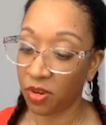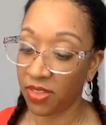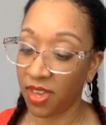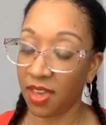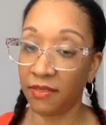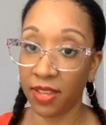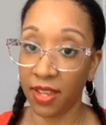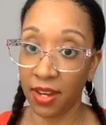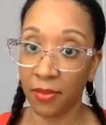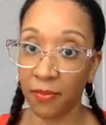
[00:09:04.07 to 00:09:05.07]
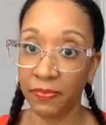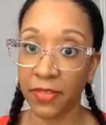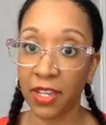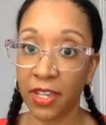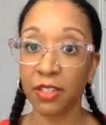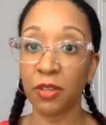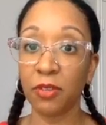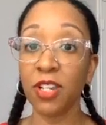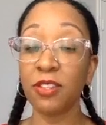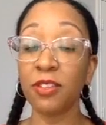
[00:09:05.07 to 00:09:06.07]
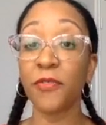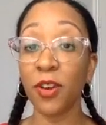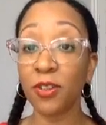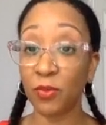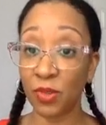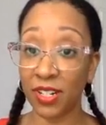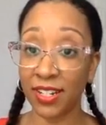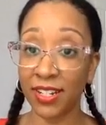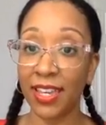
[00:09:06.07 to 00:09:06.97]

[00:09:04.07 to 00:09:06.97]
they have laid him." So she's the first one